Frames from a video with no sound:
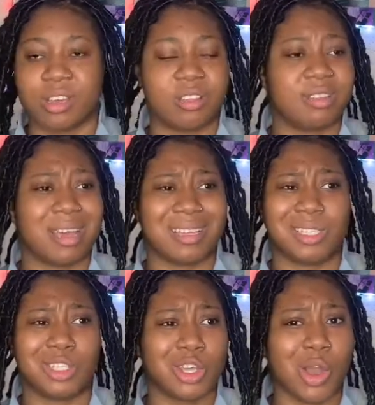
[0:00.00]
There's
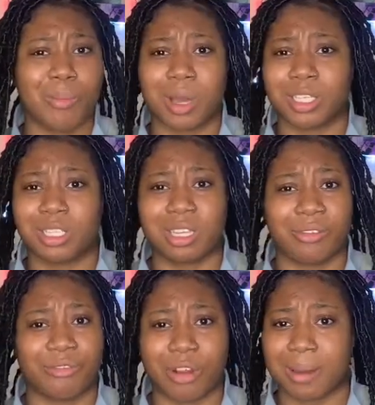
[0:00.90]
so much
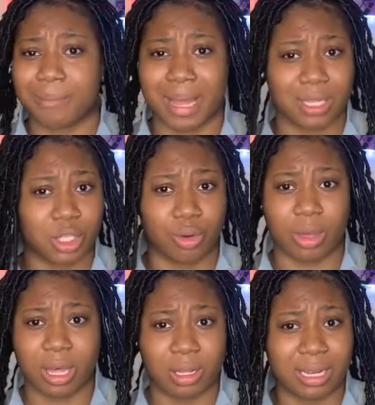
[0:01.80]
different mental
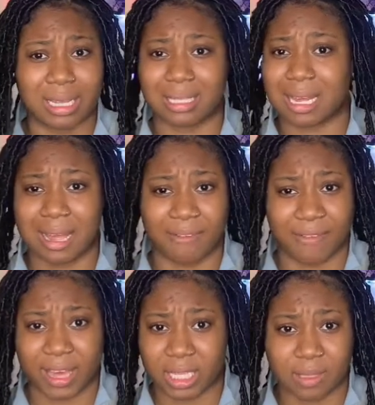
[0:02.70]
illness that
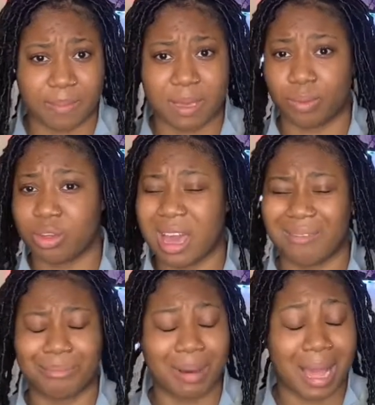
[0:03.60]
affects people. You
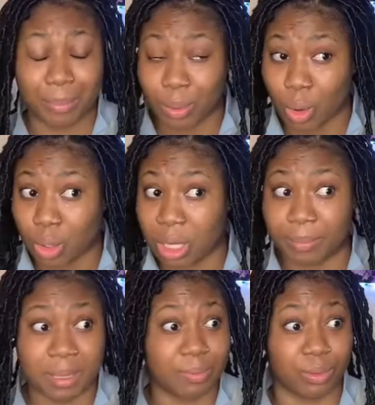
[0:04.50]
have bipolar,
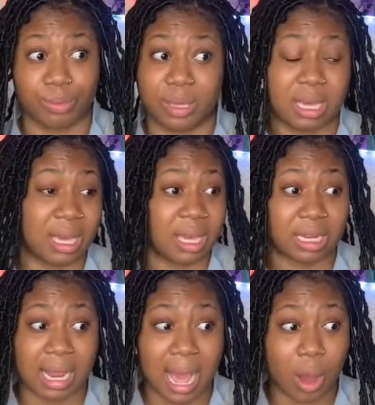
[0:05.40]
people be here
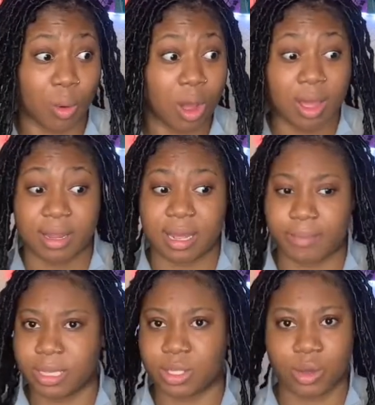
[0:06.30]
now, they'll
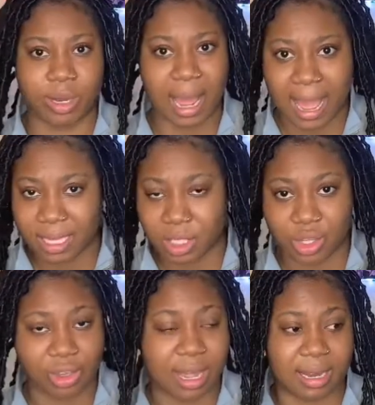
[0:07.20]
be so nice to
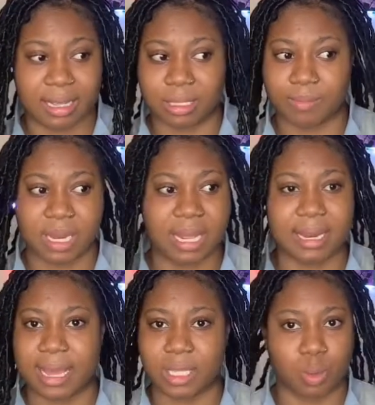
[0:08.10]
you and this minute
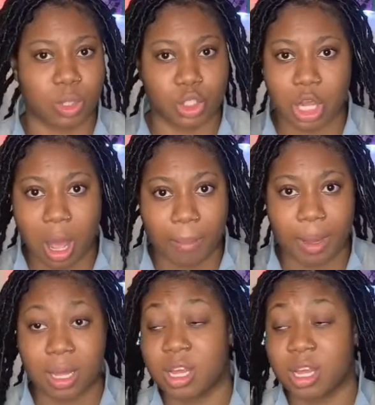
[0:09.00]
they switch up.